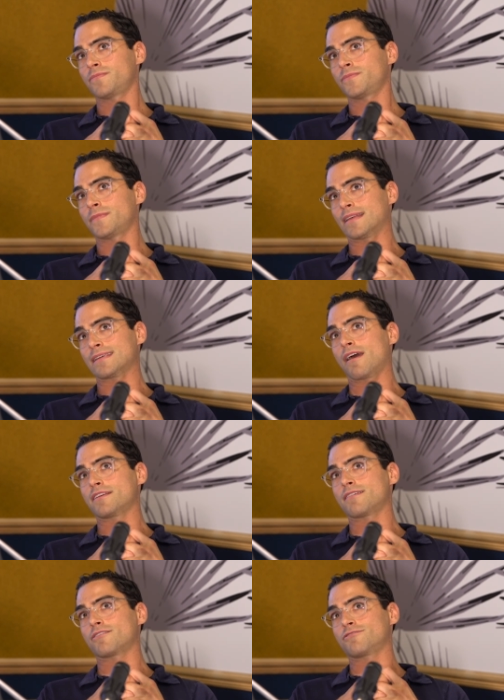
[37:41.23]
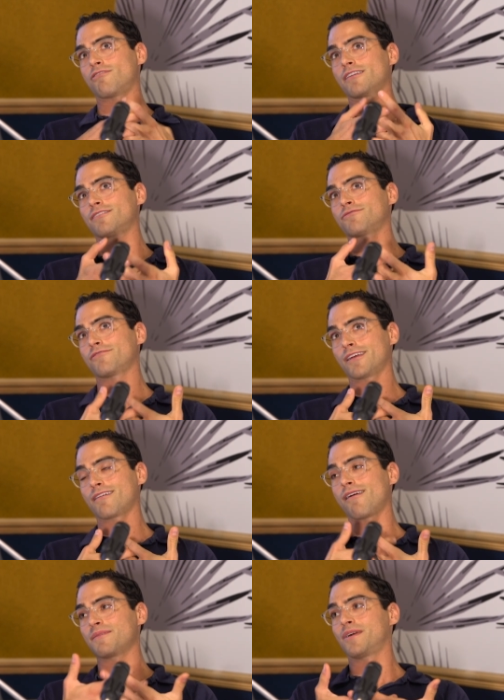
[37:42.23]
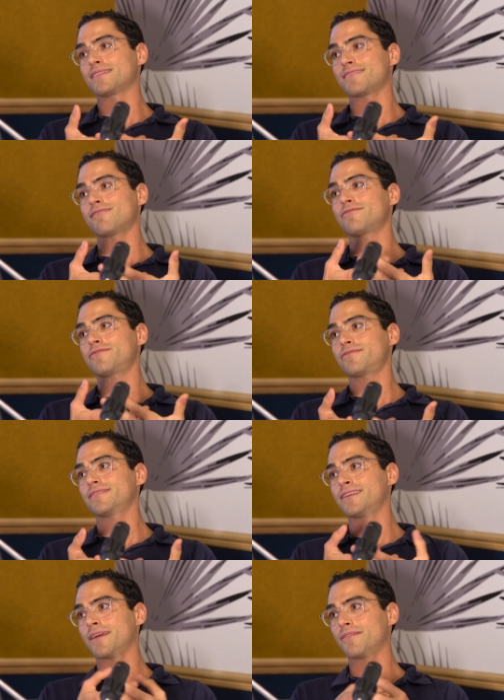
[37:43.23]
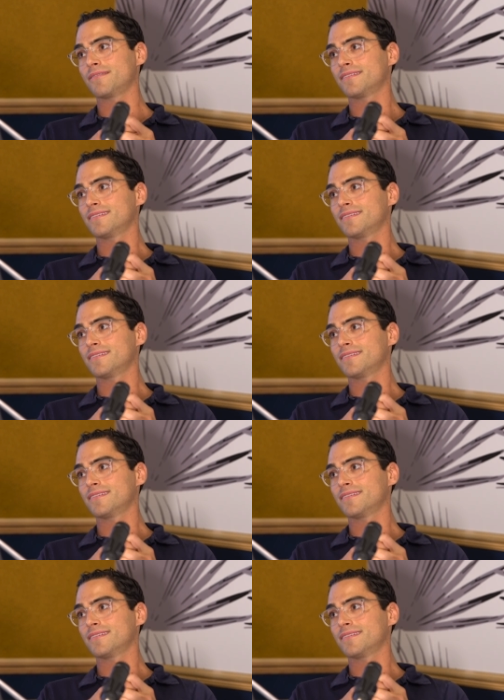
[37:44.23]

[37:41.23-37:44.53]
that's kind of how I tried to sort of guide myself, you know.